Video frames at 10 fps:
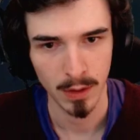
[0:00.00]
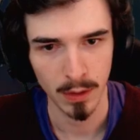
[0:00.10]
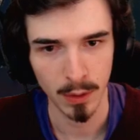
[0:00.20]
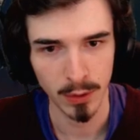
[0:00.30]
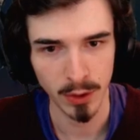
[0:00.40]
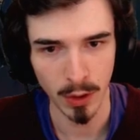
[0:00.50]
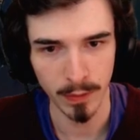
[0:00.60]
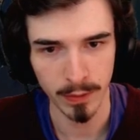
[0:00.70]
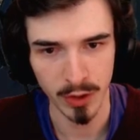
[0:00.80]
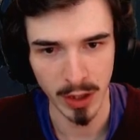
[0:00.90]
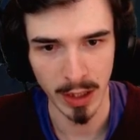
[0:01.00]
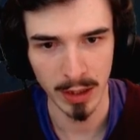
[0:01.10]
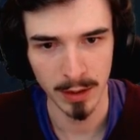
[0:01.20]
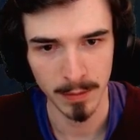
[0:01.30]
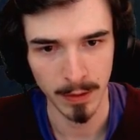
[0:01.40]
also go for
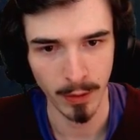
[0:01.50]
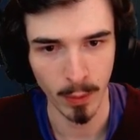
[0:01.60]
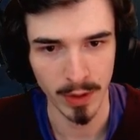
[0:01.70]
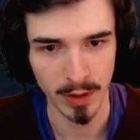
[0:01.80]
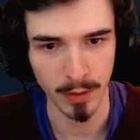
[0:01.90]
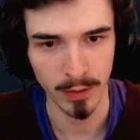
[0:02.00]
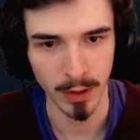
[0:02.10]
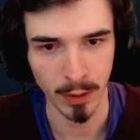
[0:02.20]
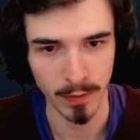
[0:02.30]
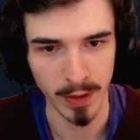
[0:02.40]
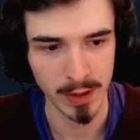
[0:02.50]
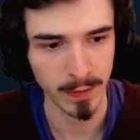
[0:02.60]
GA if I wanted to go for another offensive